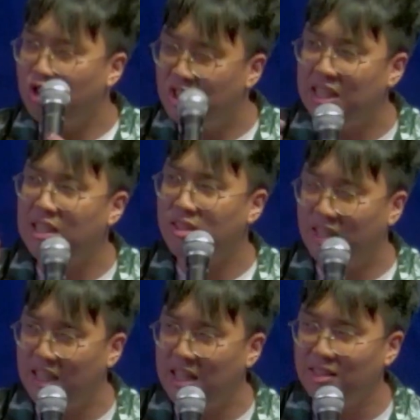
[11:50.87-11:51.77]
see
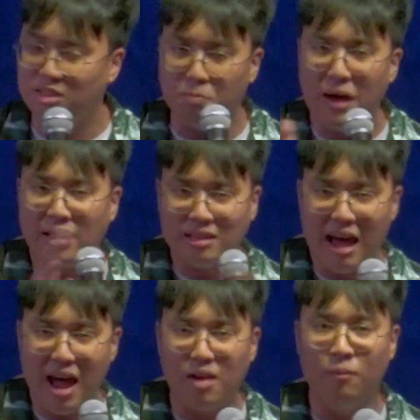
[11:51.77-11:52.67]
teens back
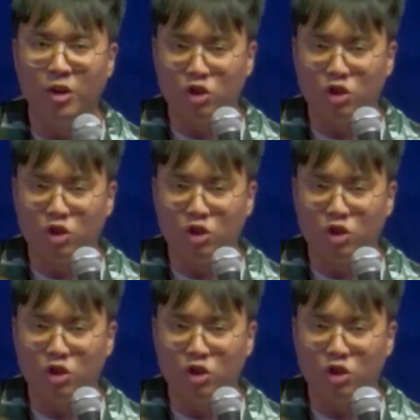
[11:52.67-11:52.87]
then